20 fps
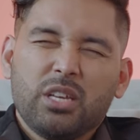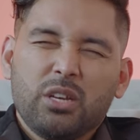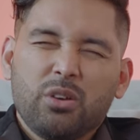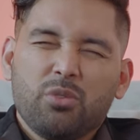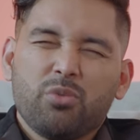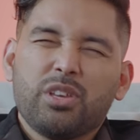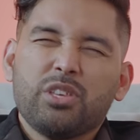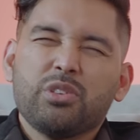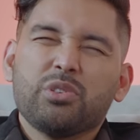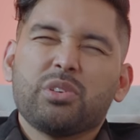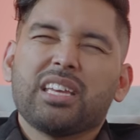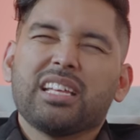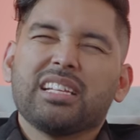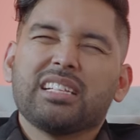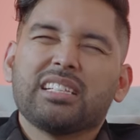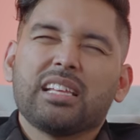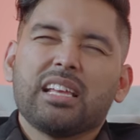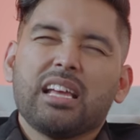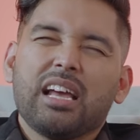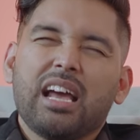where you can
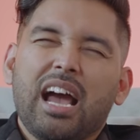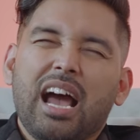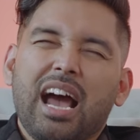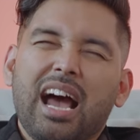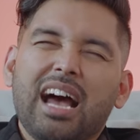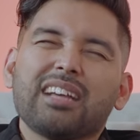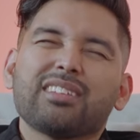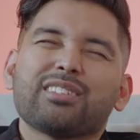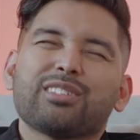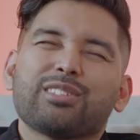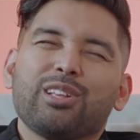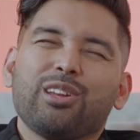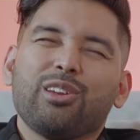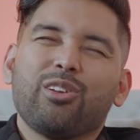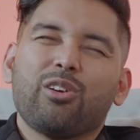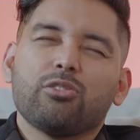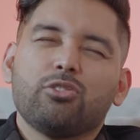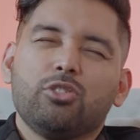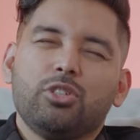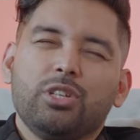ask the
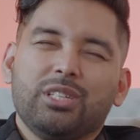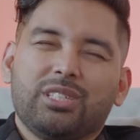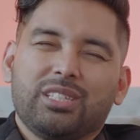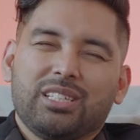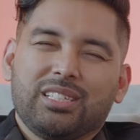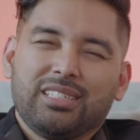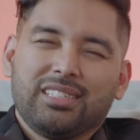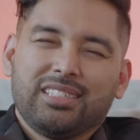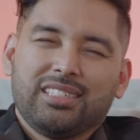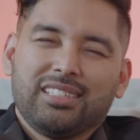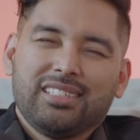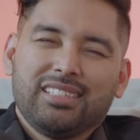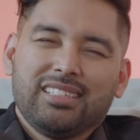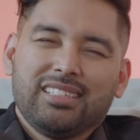Lord Jesus